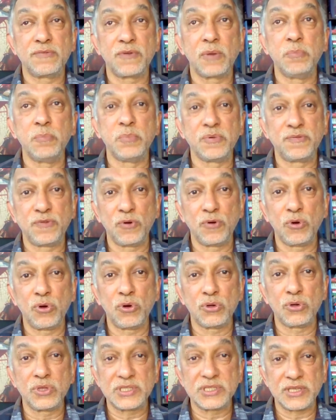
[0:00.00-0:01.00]
from
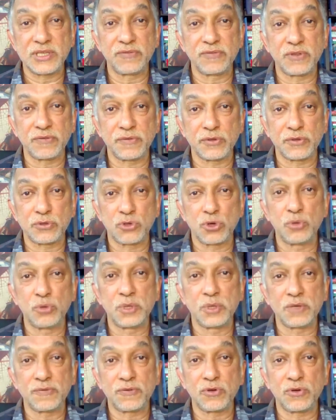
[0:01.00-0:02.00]
before the 7th of
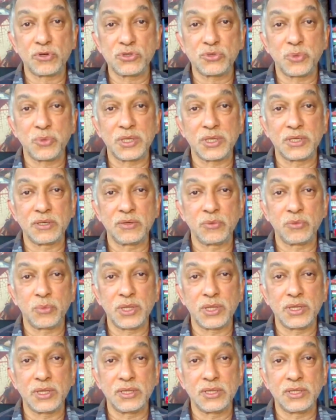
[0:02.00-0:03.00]
October, of course,
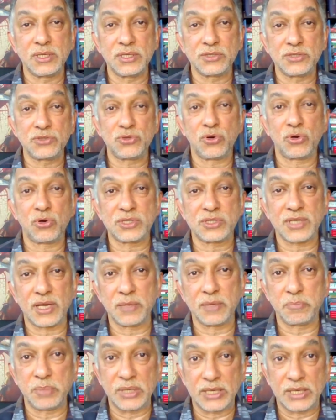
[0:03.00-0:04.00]
when these talks
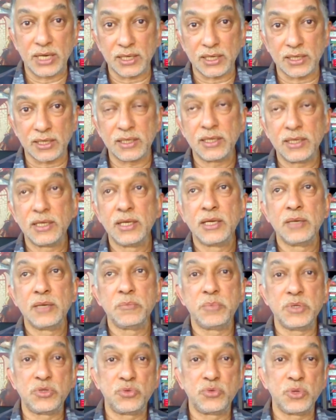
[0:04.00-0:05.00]
had begun
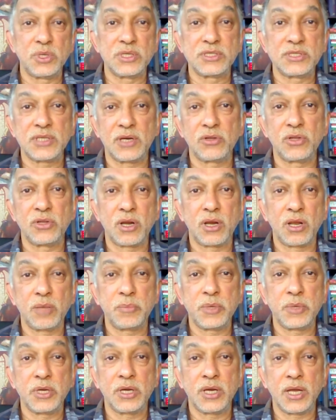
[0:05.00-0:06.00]
between Saudi
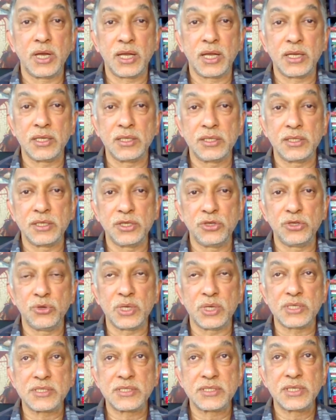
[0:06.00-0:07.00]
Arabia and the
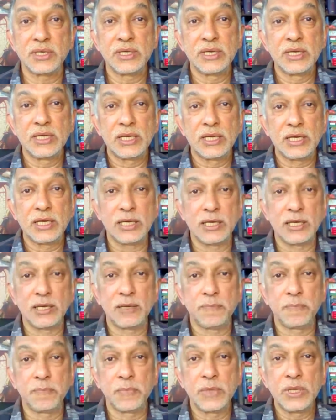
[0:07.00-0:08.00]
US.
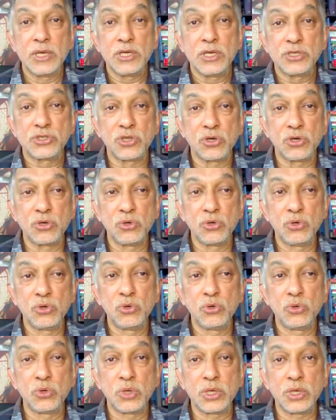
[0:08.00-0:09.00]

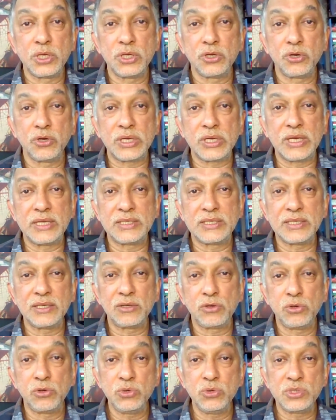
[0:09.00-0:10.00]
So it
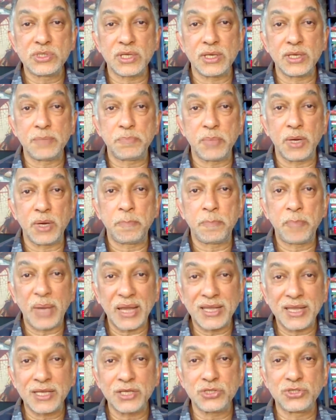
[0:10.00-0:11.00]
includes a
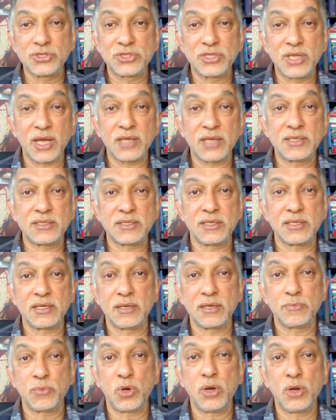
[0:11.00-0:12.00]
package that
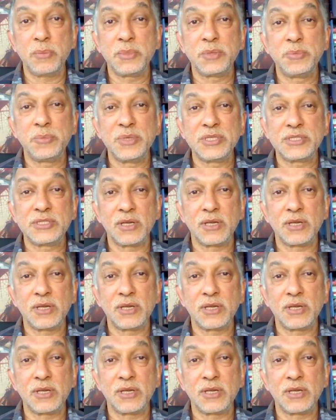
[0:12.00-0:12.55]
Mohammed bin